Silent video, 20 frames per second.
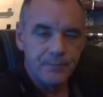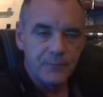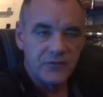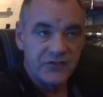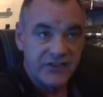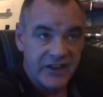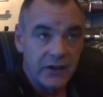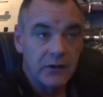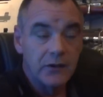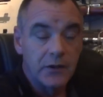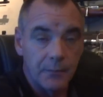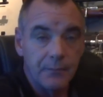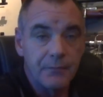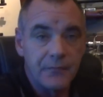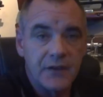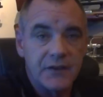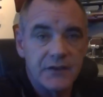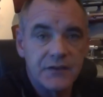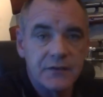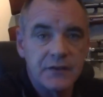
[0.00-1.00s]
tell them
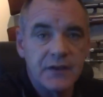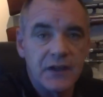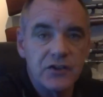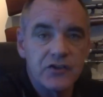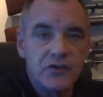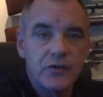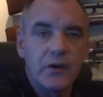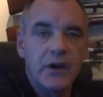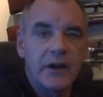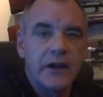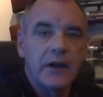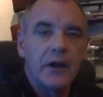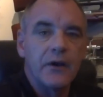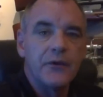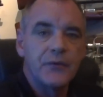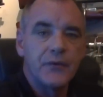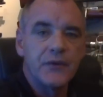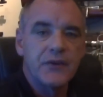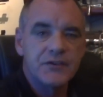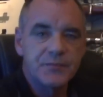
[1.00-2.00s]
that, that you're going to go
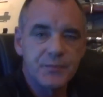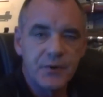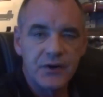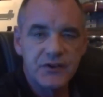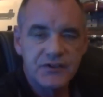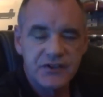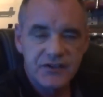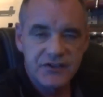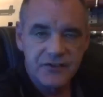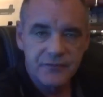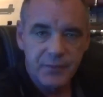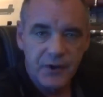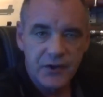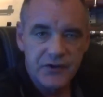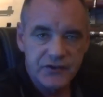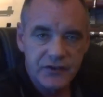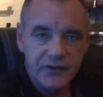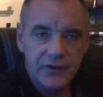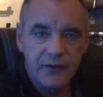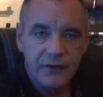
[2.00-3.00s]
through this process of
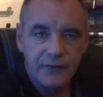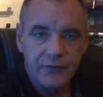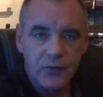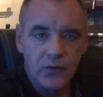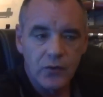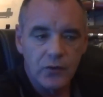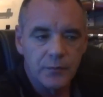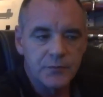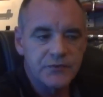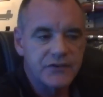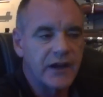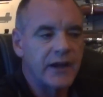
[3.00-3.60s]
posting to the forums.